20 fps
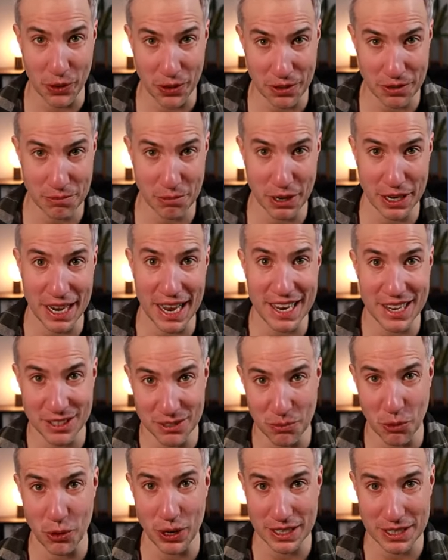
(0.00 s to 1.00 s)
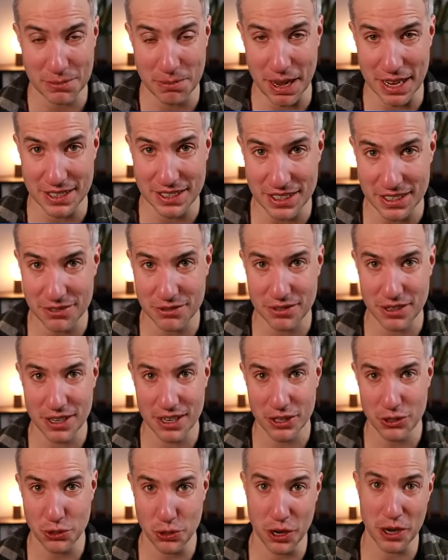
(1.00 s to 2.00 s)
but that is more expensive.
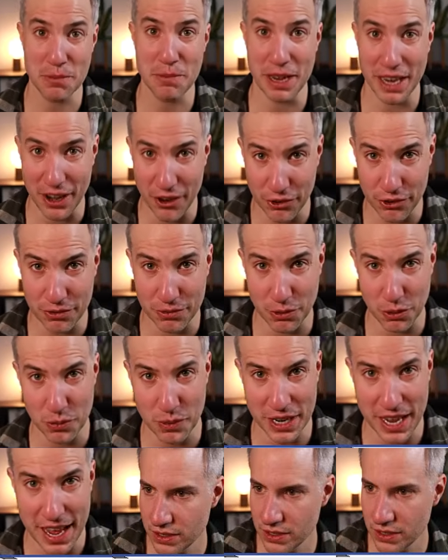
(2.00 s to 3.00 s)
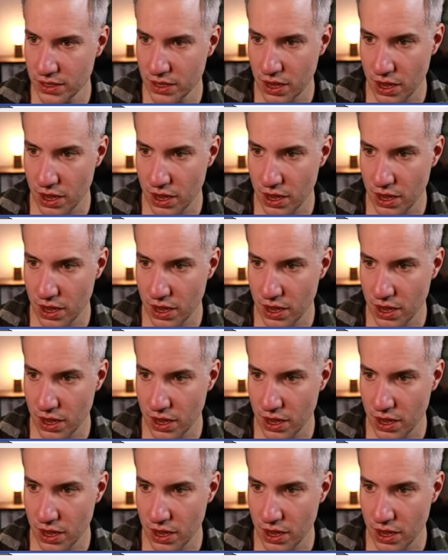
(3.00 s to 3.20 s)
So you got to be careful with that.